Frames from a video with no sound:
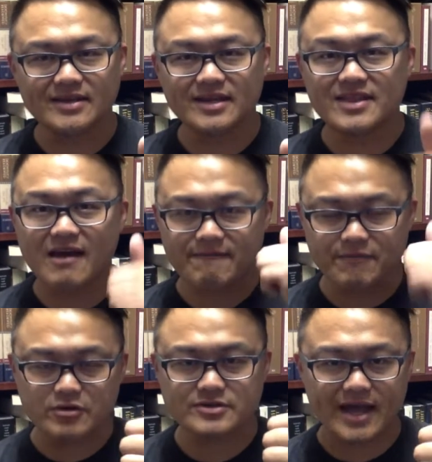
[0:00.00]
And that
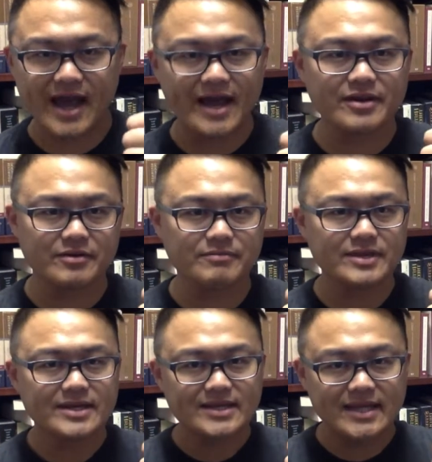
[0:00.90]
first Adam,
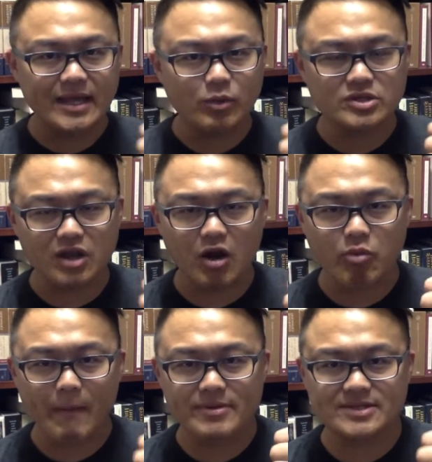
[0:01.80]
he was our
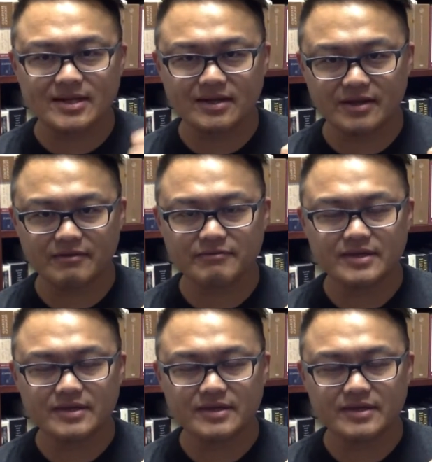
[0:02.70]
representative,